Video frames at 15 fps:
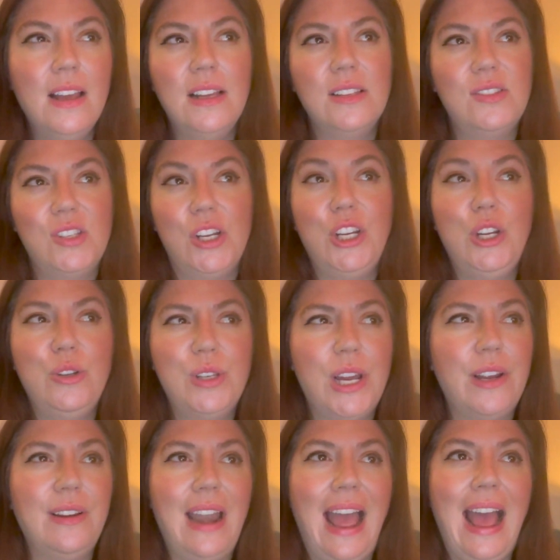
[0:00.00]
so you
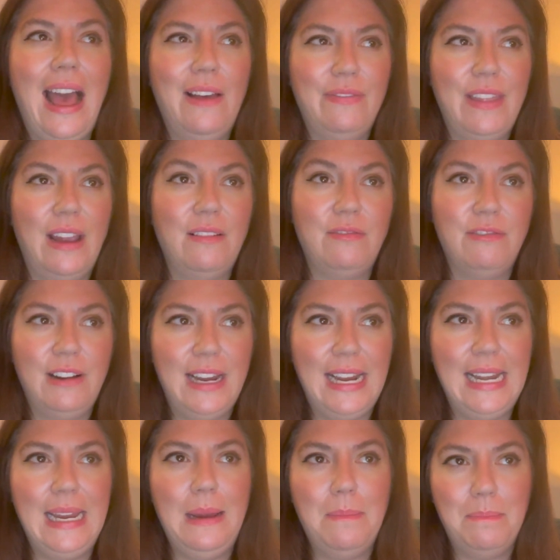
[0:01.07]
don't have that
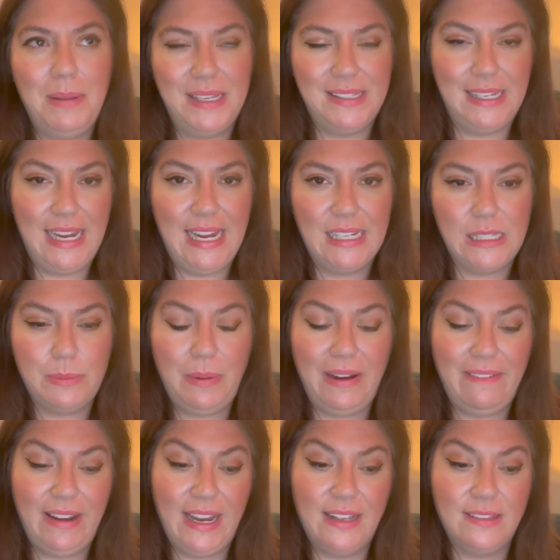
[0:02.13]
really busy
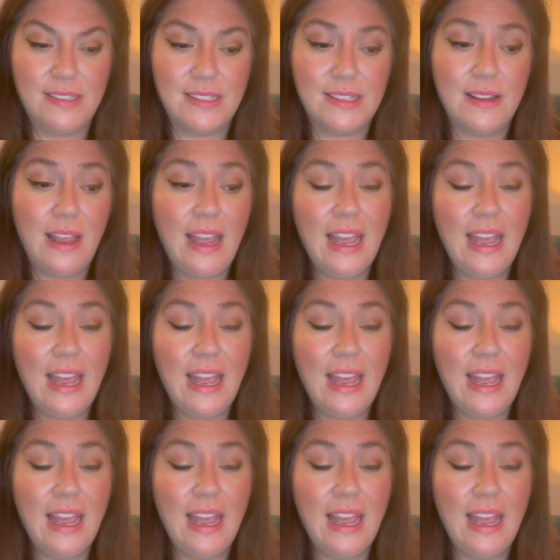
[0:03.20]
experience.